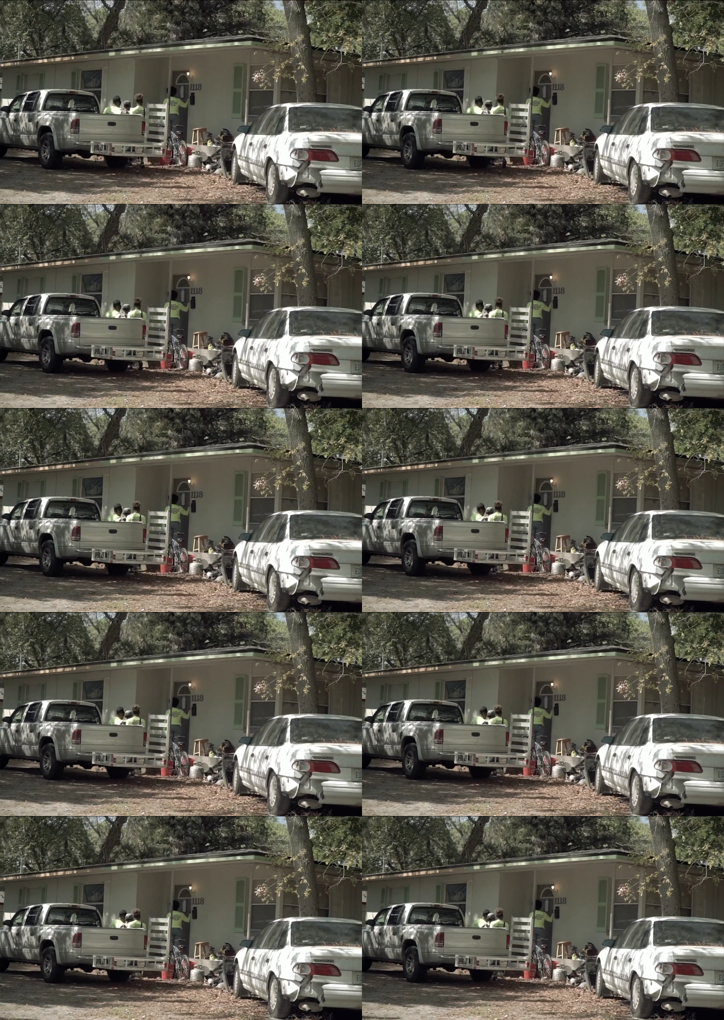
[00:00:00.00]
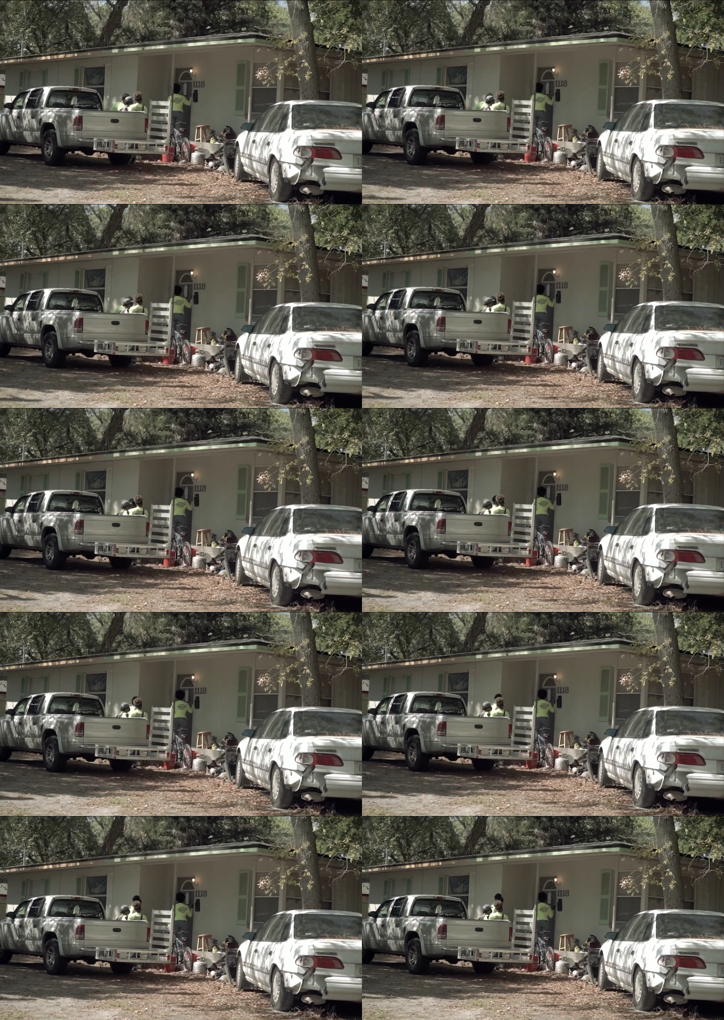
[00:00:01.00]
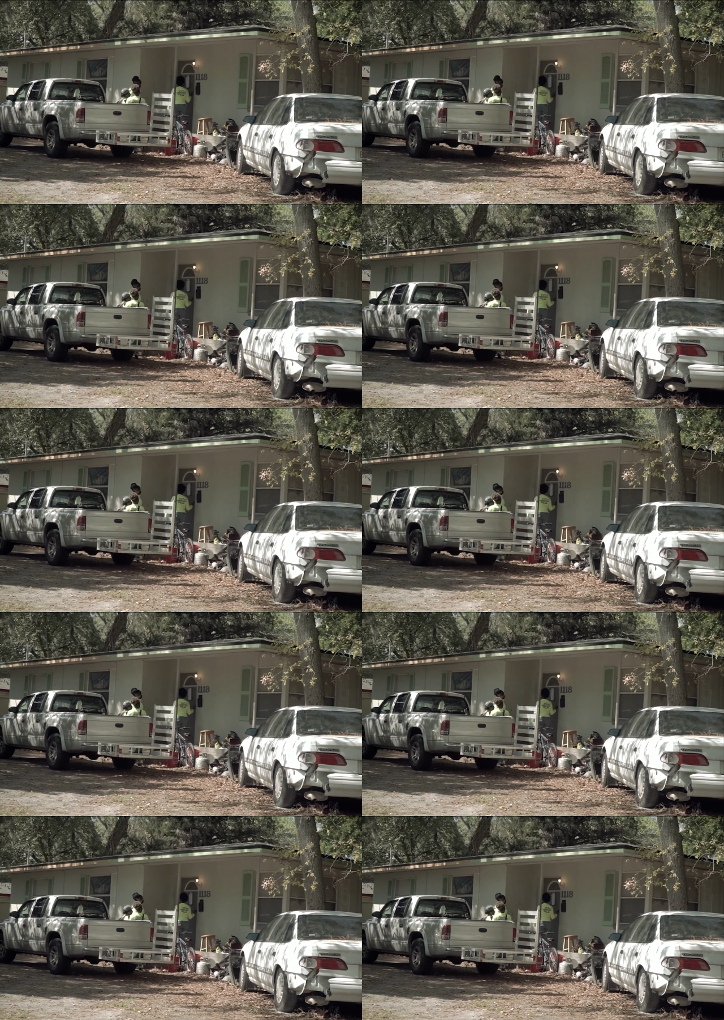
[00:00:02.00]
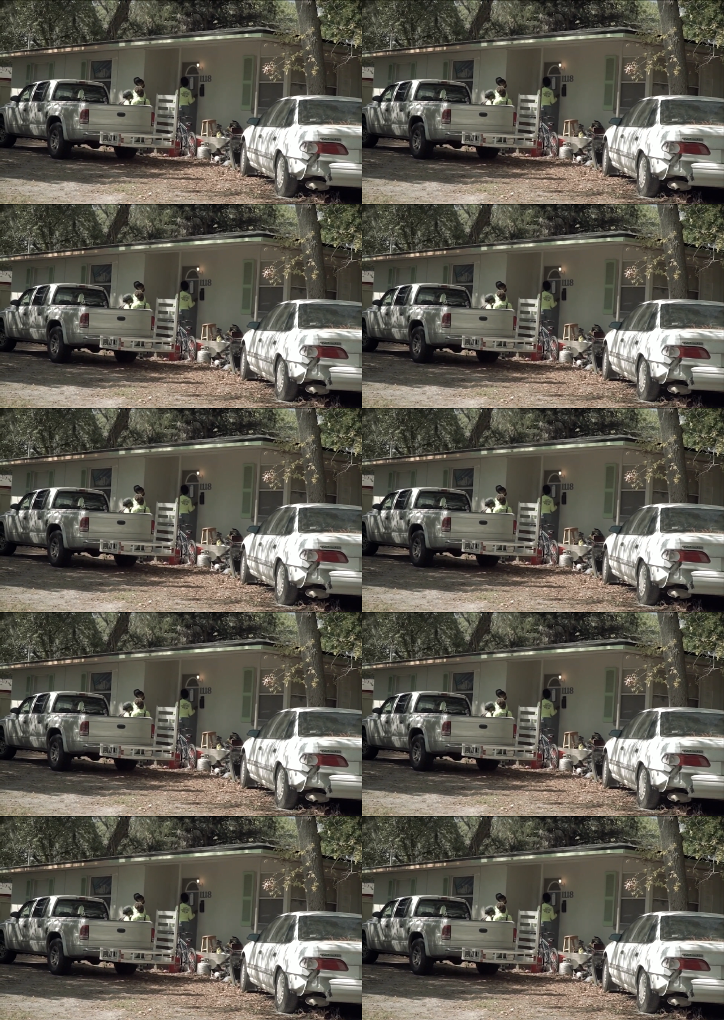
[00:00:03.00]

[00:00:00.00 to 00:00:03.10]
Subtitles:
(no speaker visible)